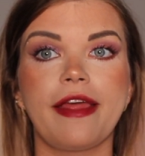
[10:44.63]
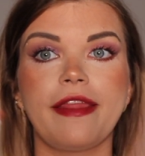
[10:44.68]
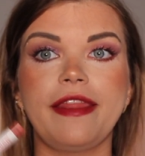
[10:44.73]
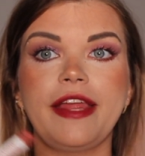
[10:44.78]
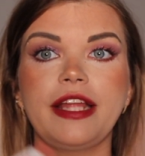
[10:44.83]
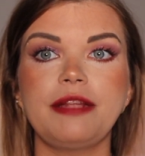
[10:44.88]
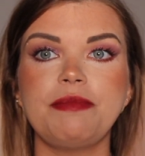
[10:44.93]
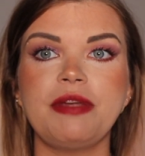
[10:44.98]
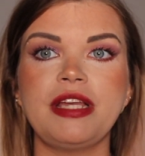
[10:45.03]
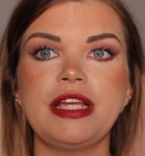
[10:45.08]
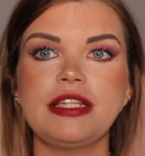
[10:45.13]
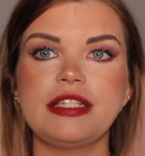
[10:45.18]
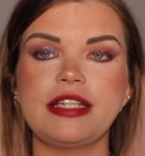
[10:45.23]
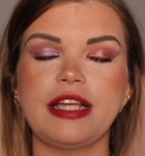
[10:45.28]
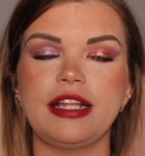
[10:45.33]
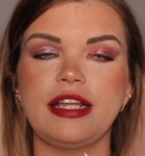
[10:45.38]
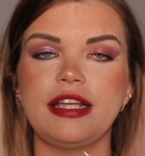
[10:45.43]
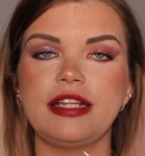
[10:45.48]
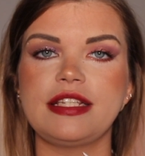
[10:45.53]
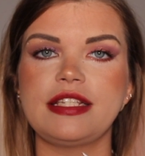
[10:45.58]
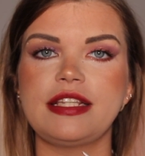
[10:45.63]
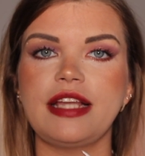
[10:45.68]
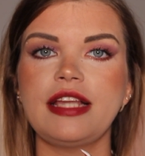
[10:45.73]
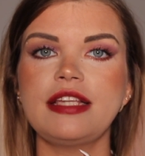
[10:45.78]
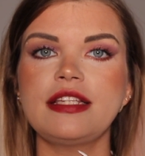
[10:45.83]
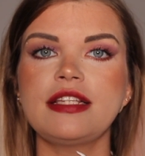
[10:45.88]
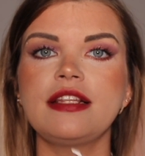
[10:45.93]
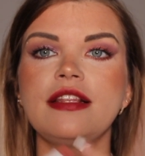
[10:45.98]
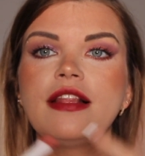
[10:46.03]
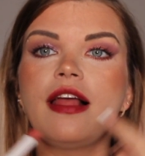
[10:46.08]
That being said, it
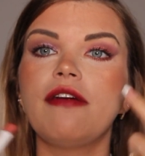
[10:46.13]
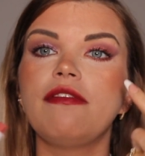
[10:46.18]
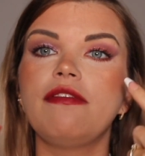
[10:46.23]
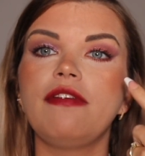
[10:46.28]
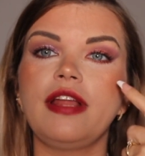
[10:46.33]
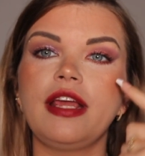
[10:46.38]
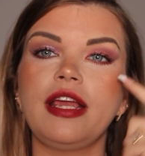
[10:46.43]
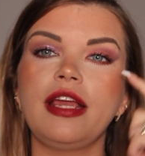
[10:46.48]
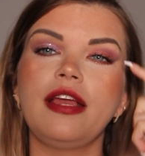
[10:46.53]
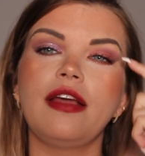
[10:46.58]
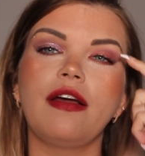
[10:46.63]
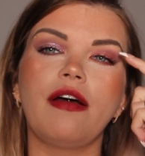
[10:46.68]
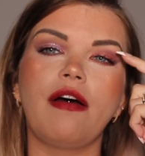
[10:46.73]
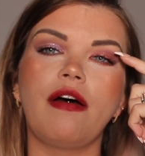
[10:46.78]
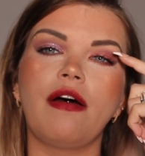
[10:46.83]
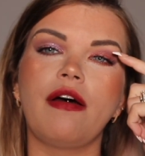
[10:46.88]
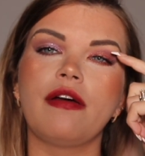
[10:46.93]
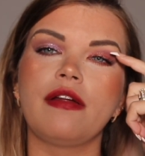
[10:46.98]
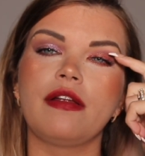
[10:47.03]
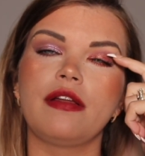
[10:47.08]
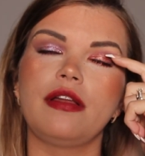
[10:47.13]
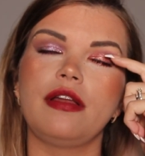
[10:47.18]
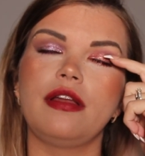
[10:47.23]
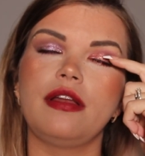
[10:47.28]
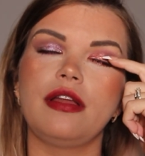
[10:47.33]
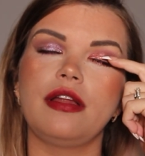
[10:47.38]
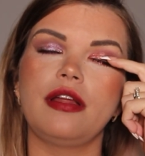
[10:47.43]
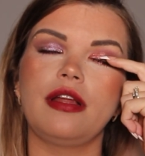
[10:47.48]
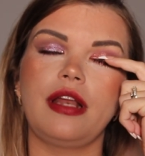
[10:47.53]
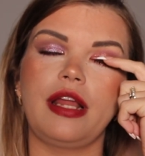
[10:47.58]
stays lovely
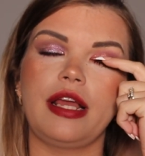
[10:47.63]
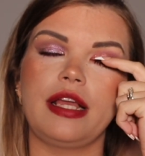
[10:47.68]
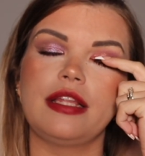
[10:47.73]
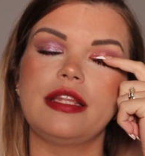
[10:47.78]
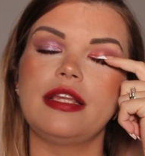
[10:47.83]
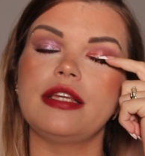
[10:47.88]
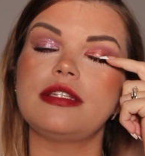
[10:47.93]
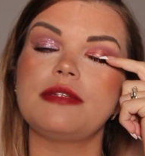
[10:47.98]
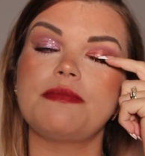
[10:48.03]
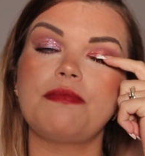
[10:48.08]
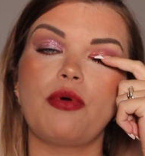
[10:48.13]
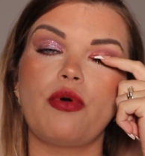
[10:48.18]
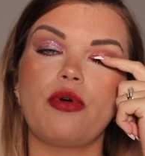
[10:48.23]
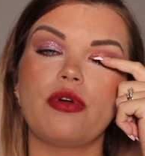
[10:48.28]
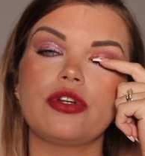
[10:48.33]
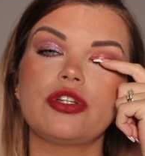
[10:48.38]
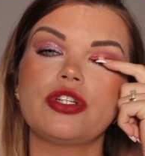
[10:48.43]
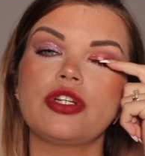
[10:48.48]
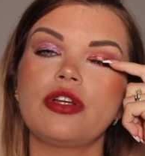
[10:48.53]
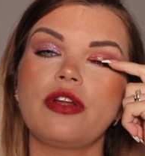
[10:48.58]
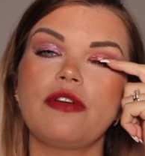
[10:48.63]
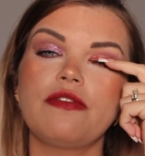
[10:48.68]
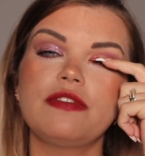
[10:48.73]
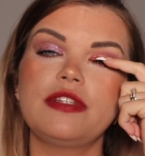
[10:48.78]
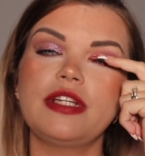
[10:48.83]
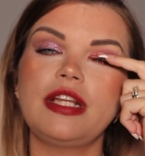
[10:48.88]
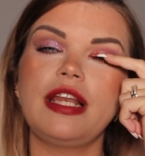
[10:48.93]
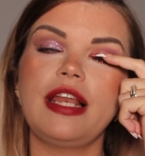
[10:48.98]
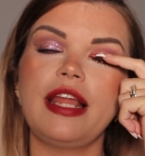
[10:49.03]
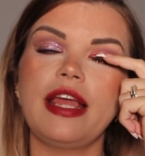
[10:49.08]
on like this portion of
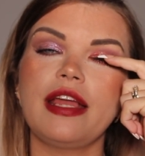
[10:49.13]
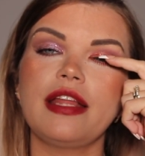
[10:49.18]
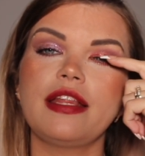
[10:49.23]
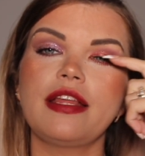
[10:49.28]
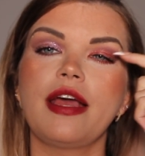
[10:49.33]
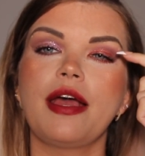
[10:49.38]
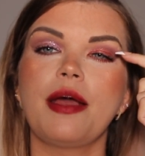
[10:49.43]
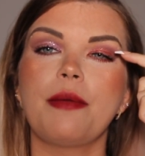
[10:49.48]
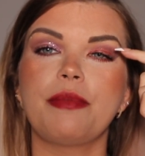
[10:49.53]
the lid,